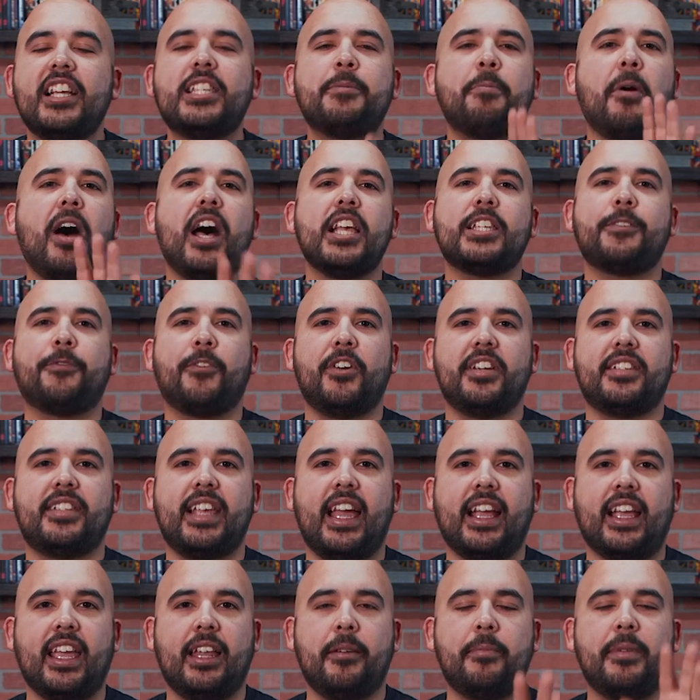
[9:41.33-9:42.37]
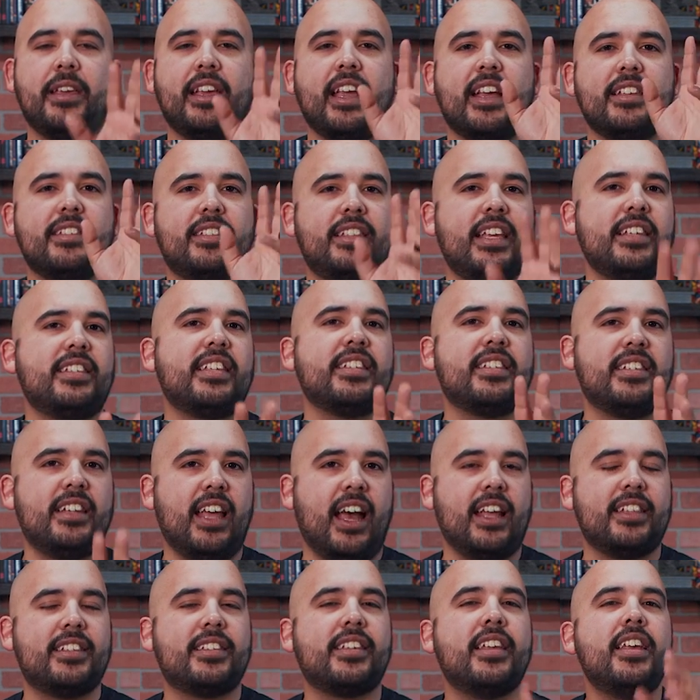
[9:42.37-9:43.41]
Let's pause for a second, because this is
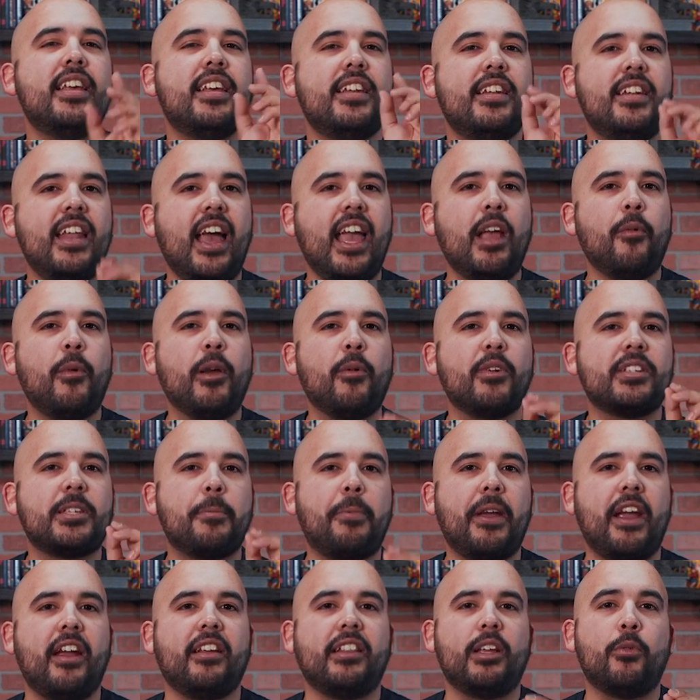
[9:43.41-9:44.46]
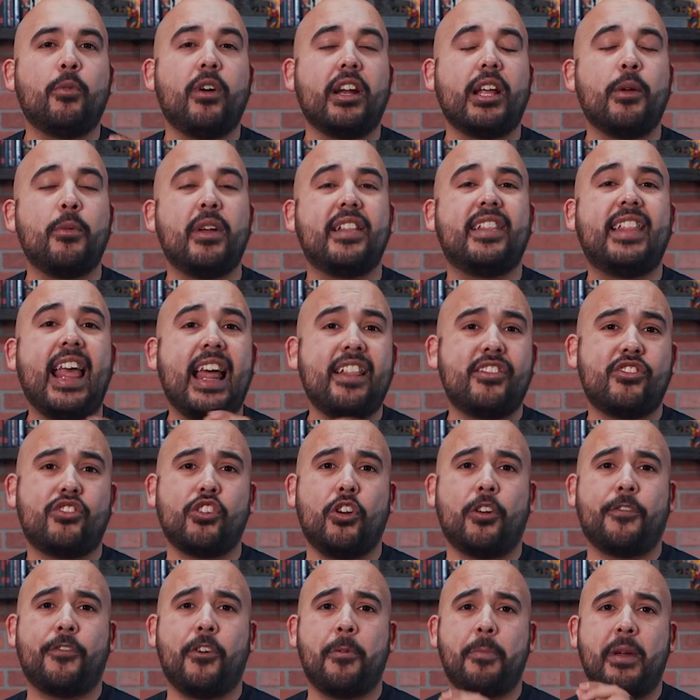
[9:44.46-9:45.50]
nuts. Nightwing was apparently working with
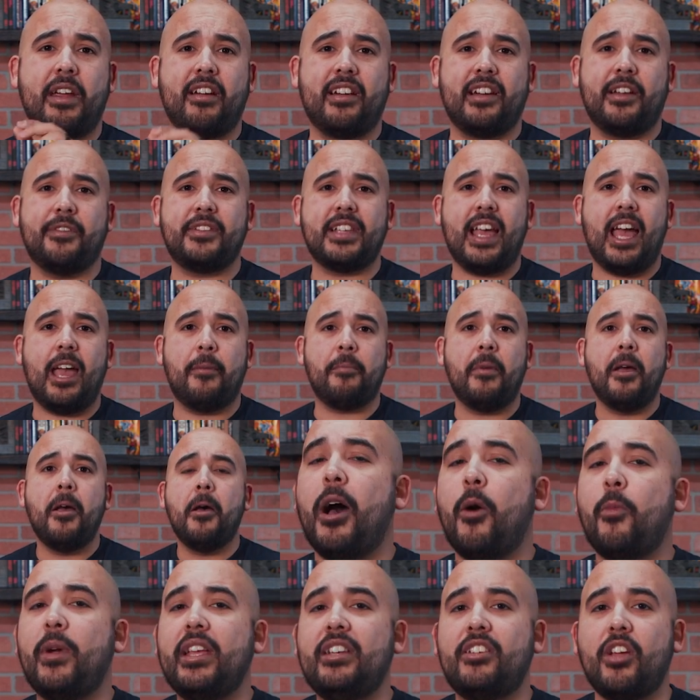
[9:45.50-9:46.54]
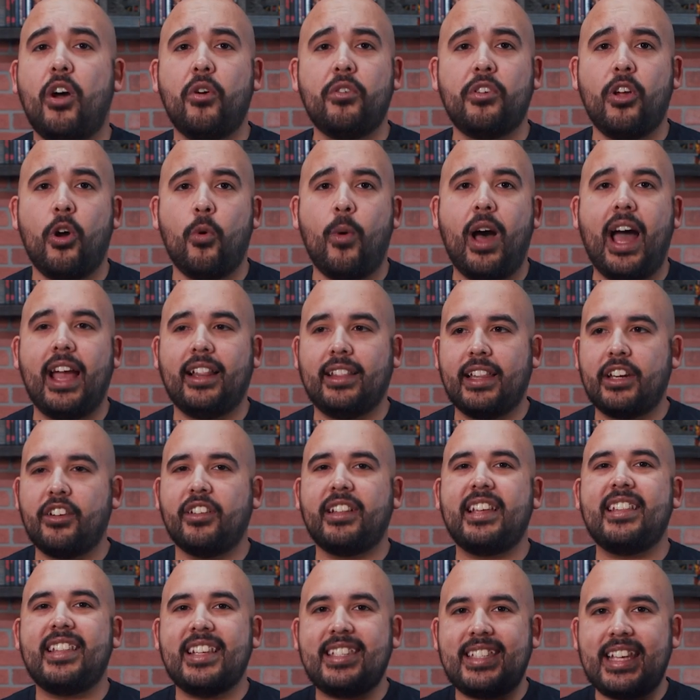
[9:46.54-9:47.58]
Deathstroke for a period of time, but we don't know why.
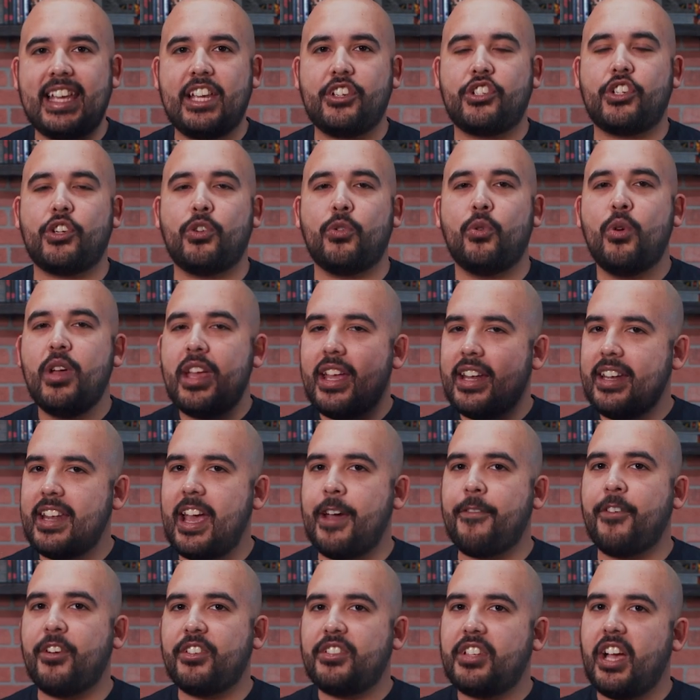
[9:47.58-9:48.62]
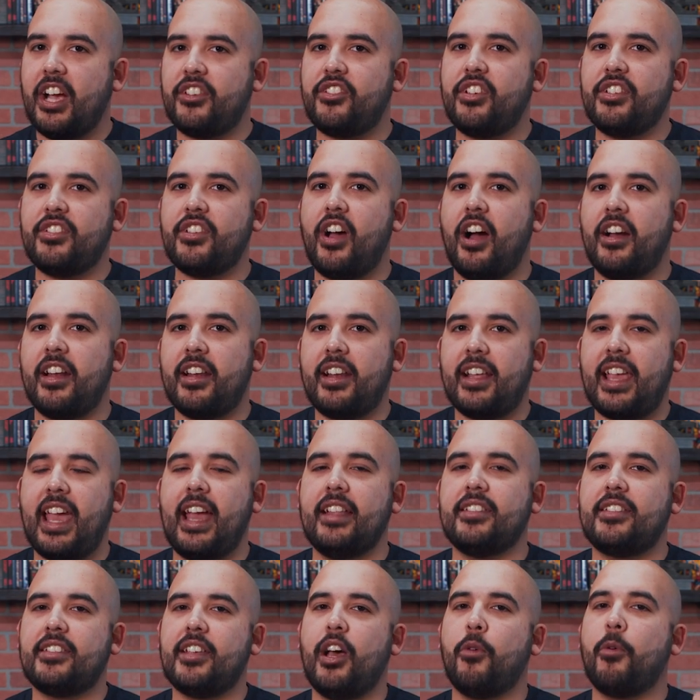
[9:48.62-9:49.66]
Literally, this issue never touches on it
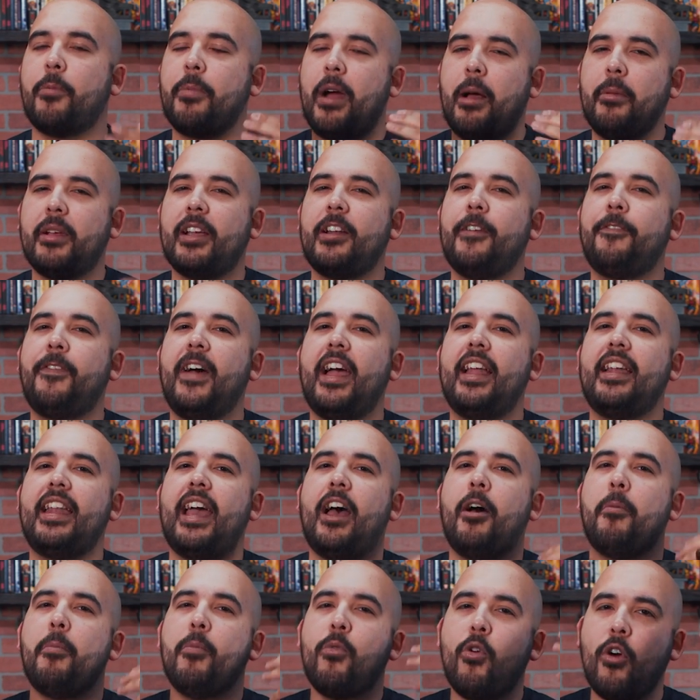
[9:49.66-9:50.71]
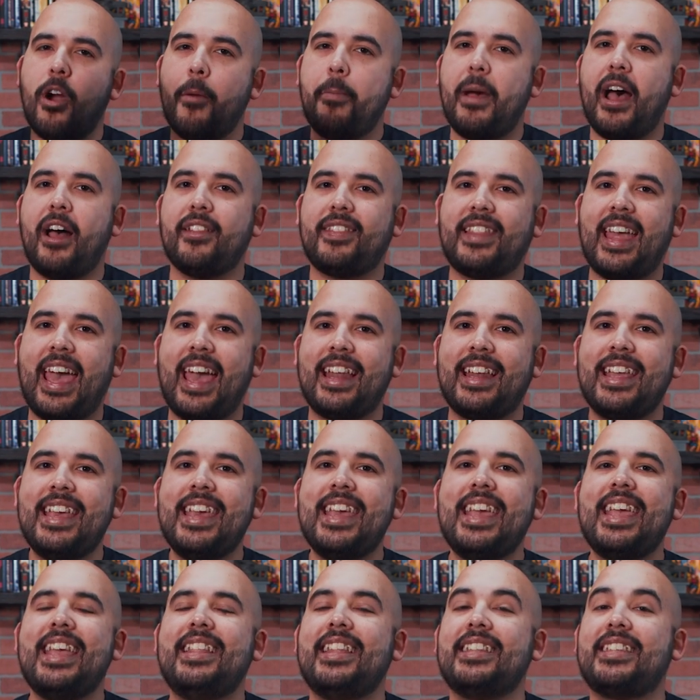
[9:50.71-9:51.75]
again, so we're probably gonna find out more about that
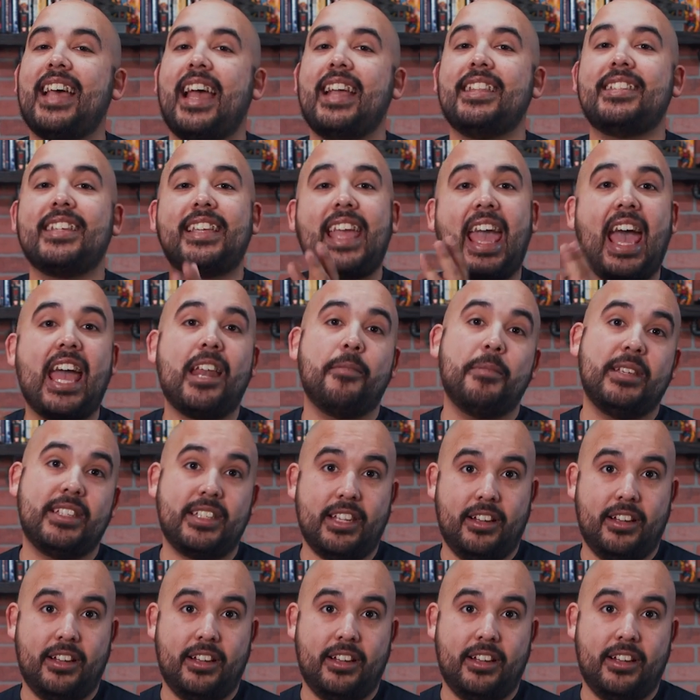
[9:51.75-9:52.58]
in the Titans Academy